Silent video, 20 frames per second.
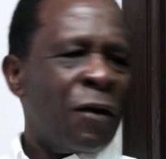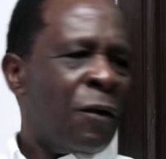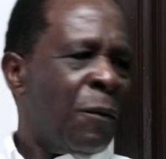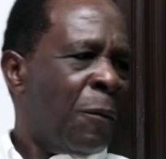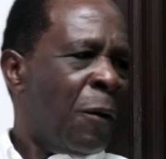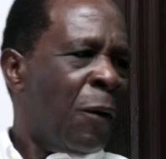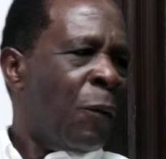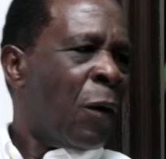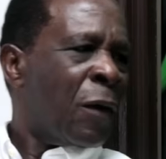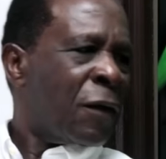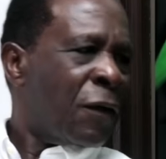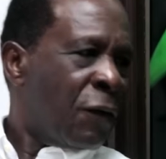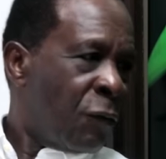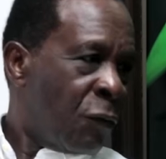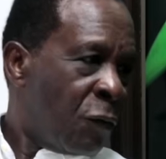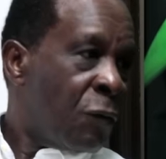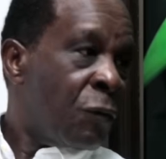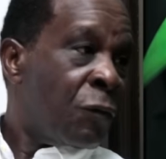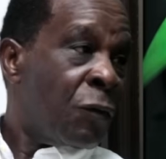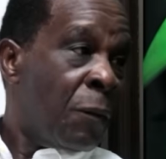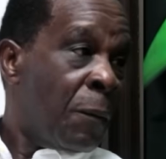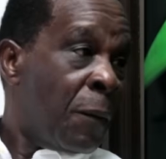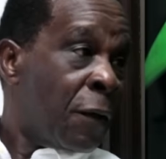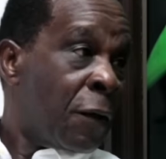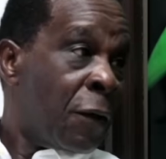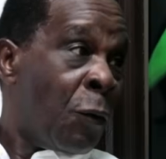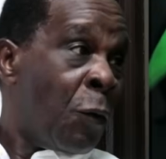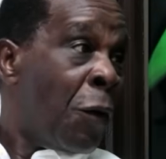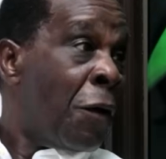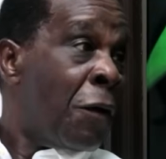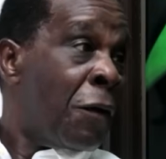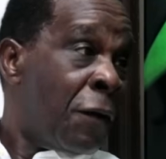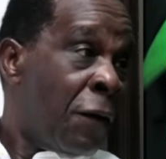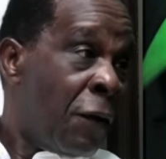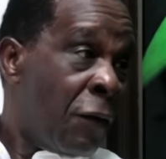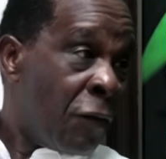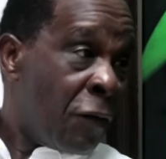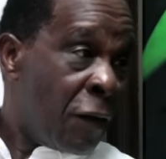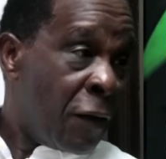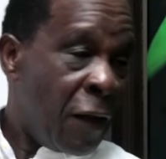no matter where it is